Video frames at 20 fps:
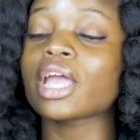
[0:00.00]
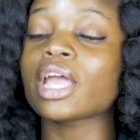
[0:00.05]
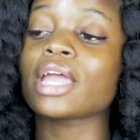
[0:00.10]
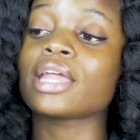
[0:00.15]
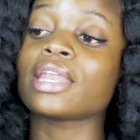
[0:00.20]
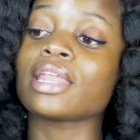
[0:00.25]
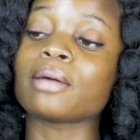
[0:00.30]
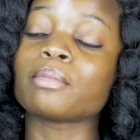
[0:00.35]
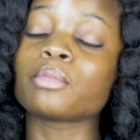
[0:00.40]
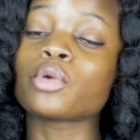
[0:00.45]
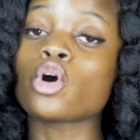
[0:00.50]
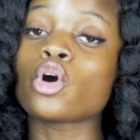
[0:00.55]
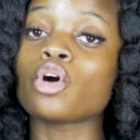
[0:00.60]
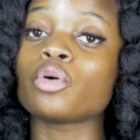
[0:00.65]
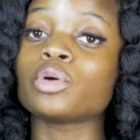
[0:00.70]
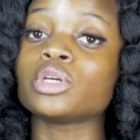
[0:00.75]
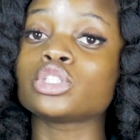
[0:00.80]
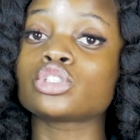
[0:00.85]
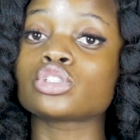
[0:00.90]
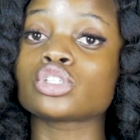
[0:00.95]
and I'm
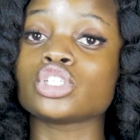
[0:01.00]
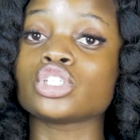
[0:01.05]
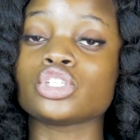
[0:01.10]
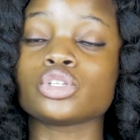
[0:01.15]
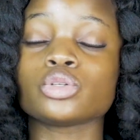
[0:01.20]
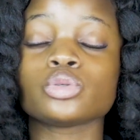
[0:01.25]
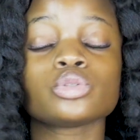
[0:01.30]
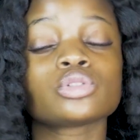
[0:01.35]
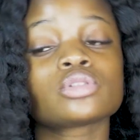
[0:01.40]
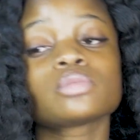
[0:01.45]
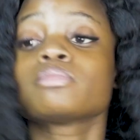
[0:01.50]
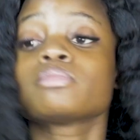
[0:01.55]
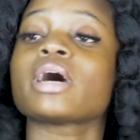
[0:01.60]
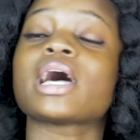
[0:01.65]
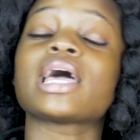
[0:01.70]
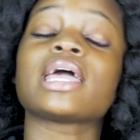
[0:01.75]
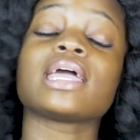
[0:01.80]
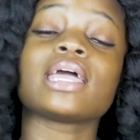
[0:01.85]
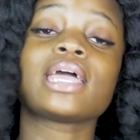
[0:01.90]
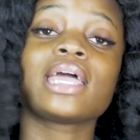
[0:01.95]
going to use my